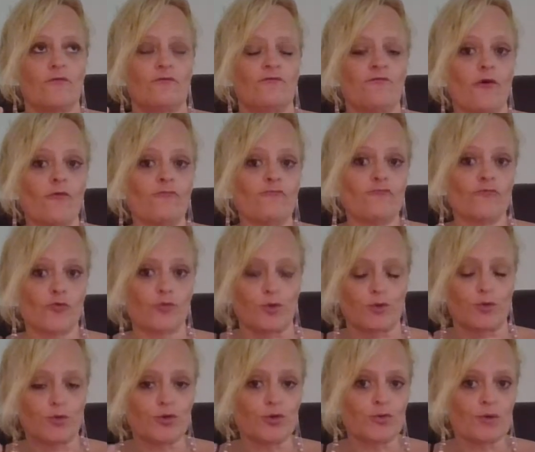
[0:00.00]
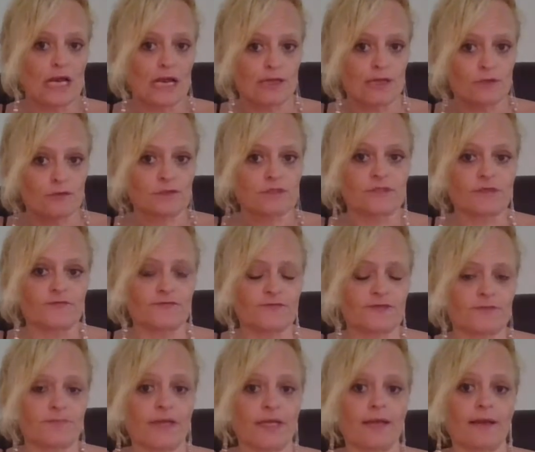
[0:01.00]
vulnerable you allow yourself
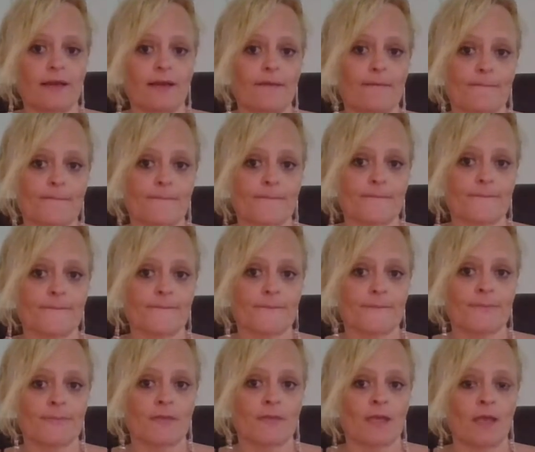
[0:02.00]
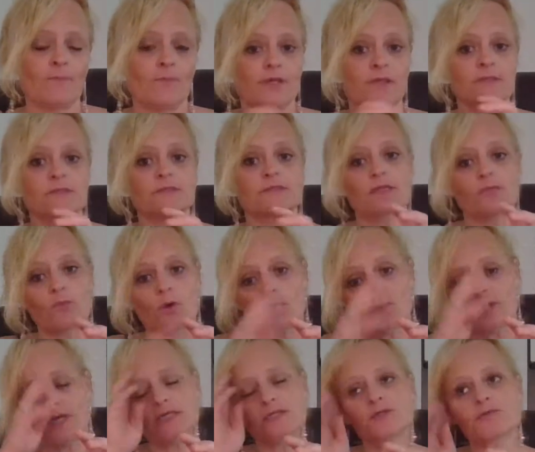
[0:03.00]
to be in it. Because what
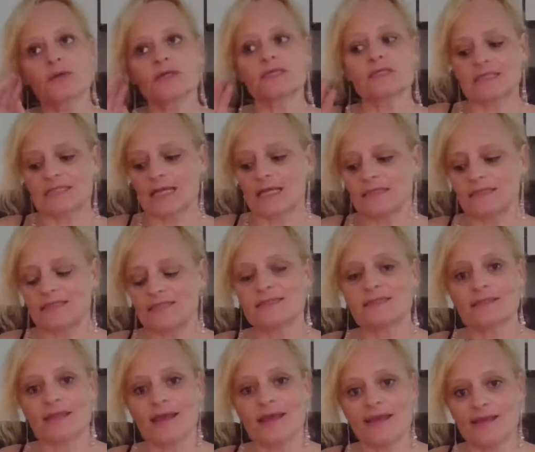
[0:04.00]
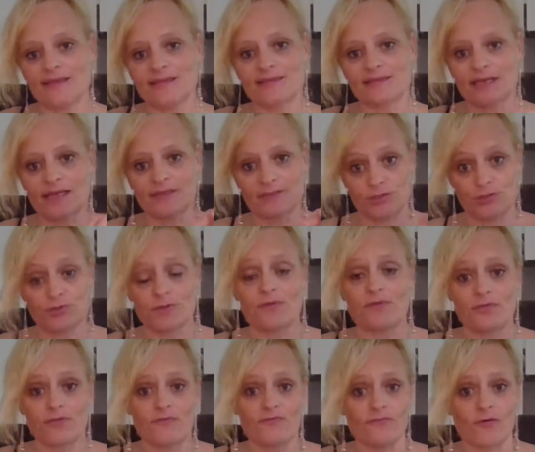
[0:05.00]
we need to understand is there is a
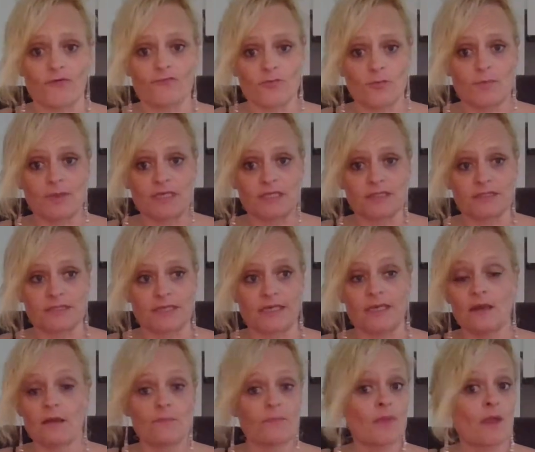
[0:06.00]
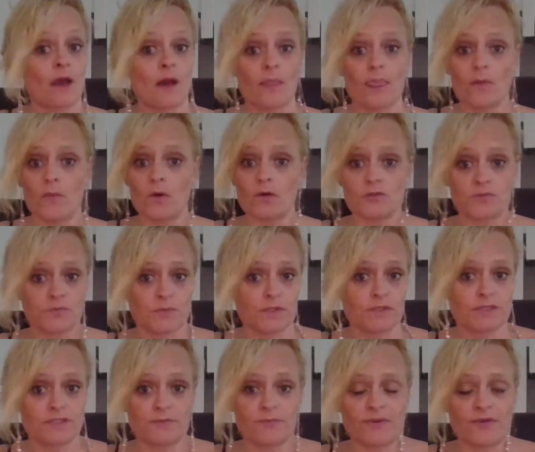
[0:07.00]
strength in vulnerability. I'm the world's
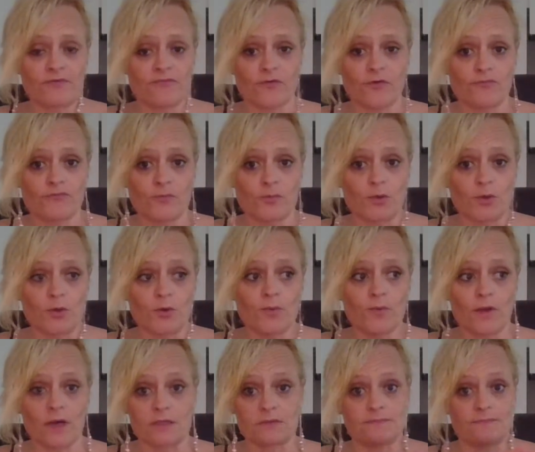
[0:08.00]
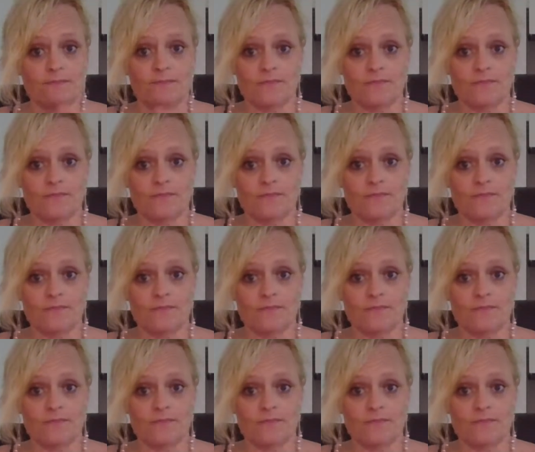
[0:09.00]
worst at being vulnerable. I